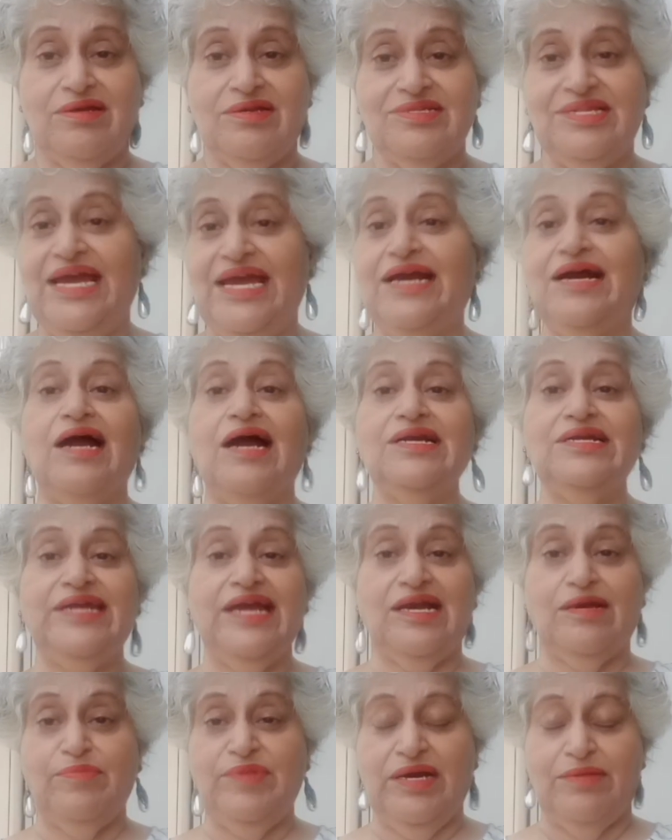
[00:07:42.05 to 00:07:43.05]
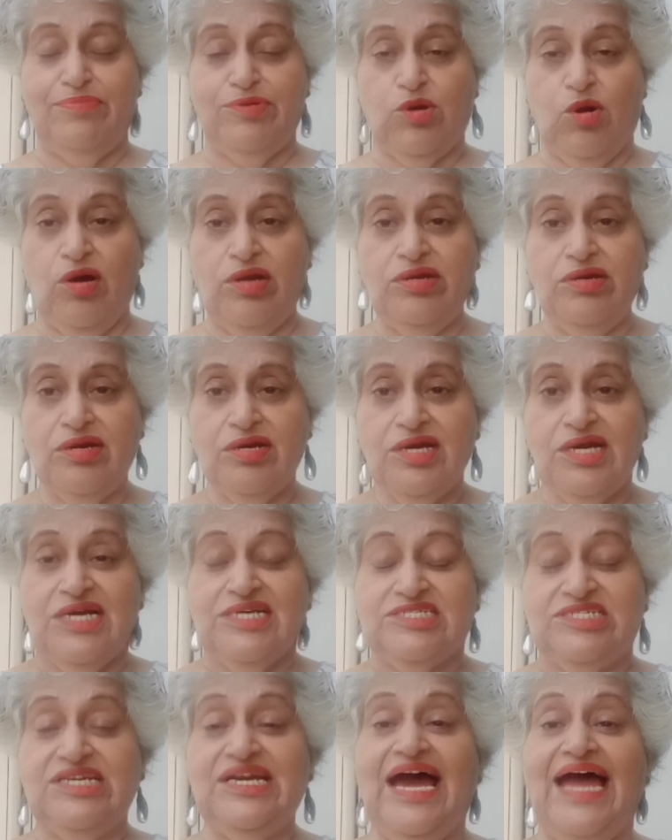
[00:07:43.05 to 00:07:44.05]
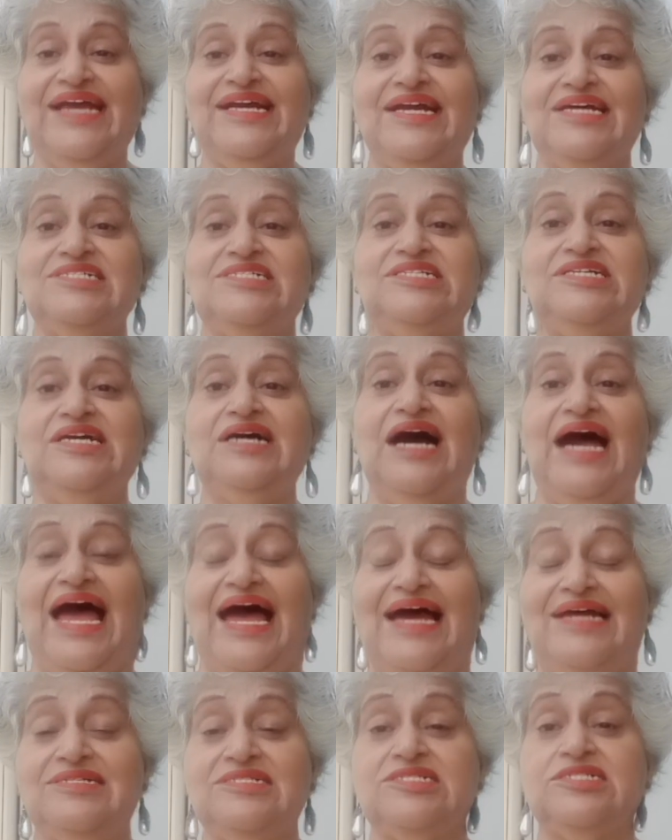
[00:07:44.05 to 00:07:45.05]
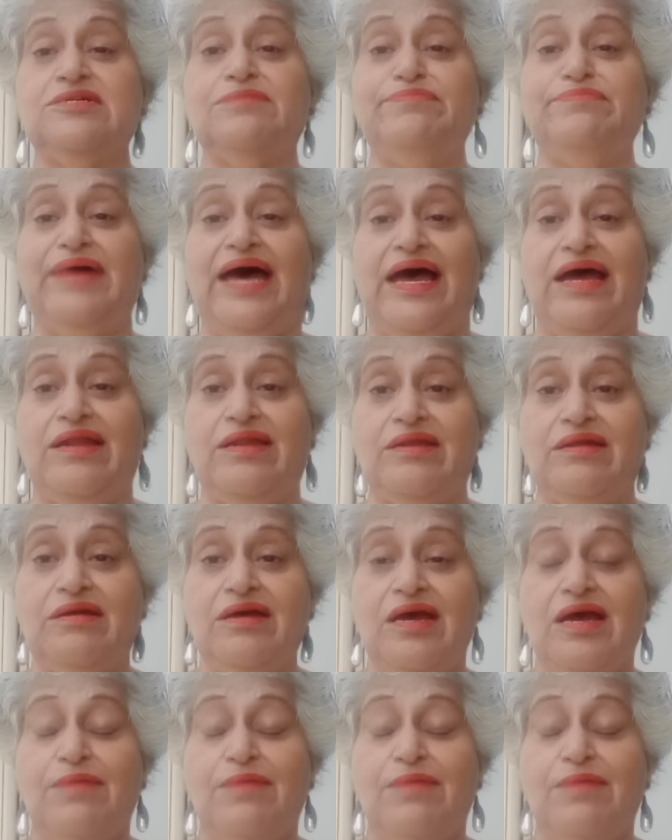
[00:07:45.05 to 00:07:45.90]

They can't take me abroad. See, I can see a handsome man.